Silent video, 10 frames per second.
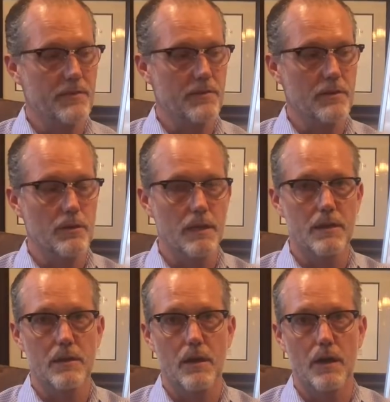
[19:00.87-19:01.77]
isn't you need
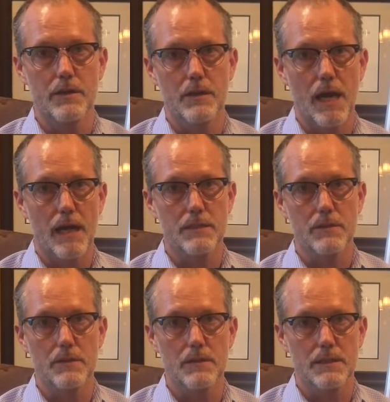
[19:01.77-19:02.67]
to call your
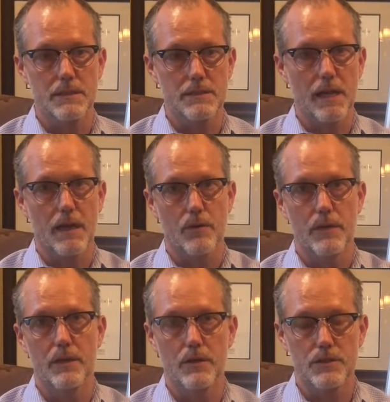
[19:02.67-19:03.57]
doctor. This is not going
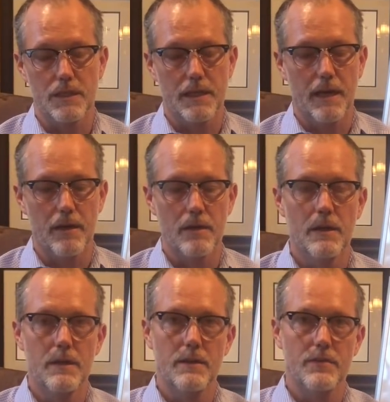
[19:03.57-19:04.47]
to urgent care.
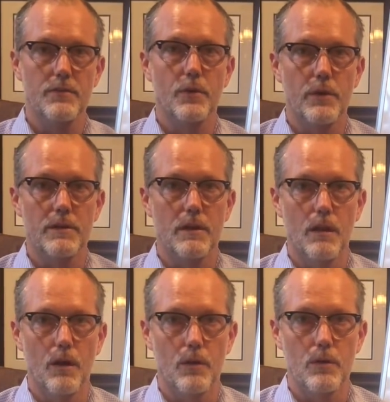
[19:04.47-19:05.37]
This is going to the
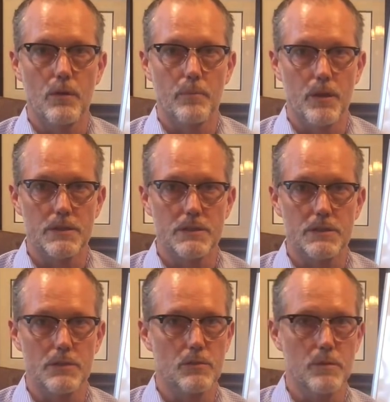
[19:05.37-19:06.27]
local
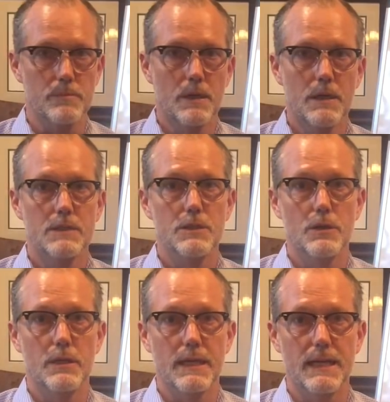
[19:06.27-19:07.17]
emergency room so
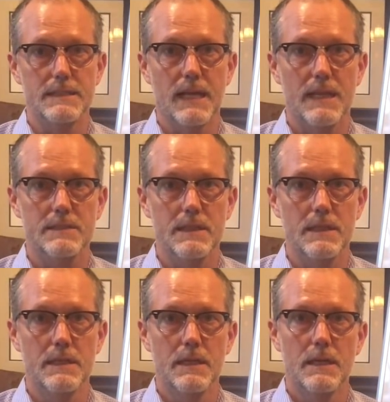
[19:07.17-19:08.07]
you can get
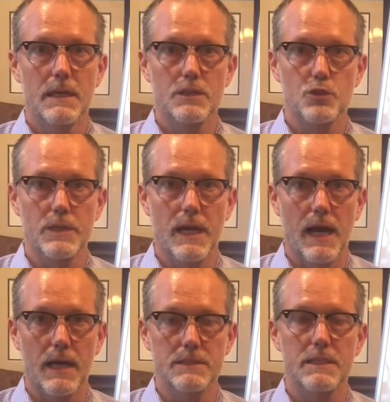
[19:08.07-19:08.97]
tested,
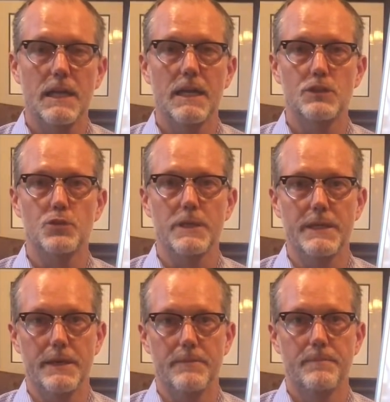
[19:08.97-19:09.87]
triaged, and treated.